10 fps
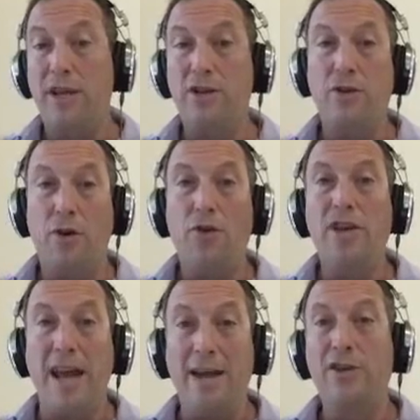that you'll
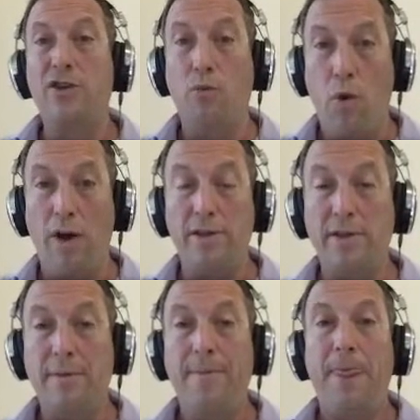only enter
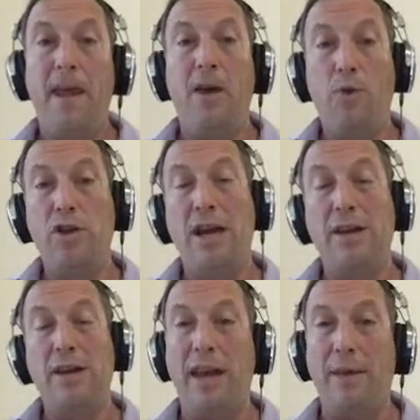once. And when you
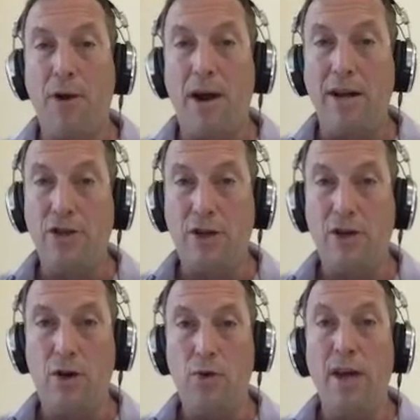enter that
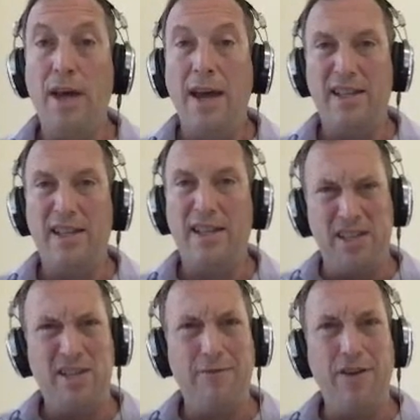project code, it's
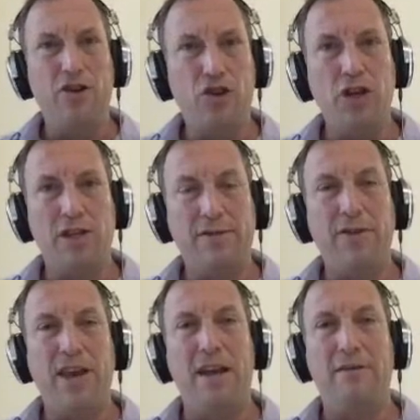specific
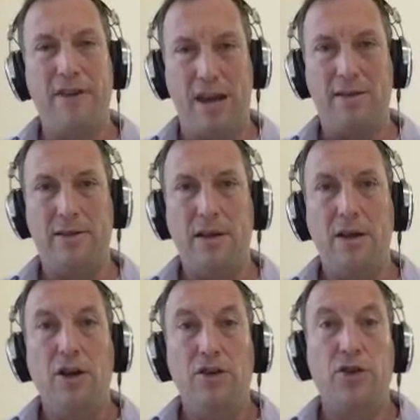just for that
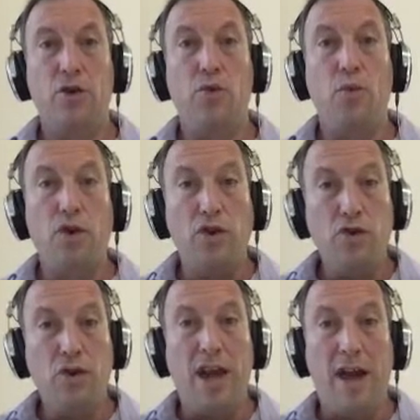event. So
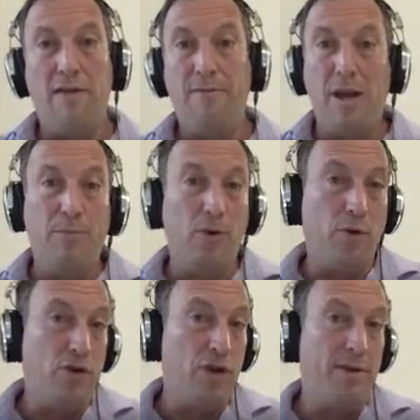you could have
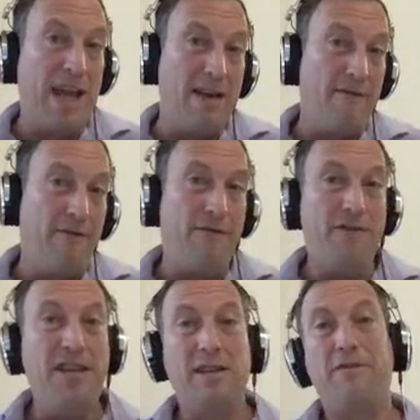people, you could
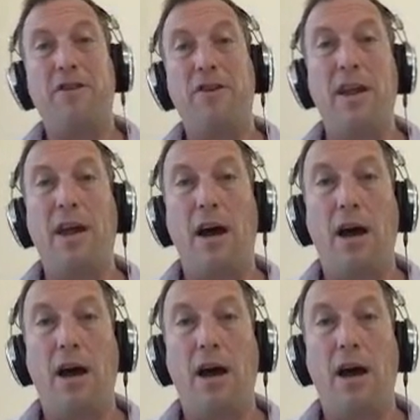have 50 different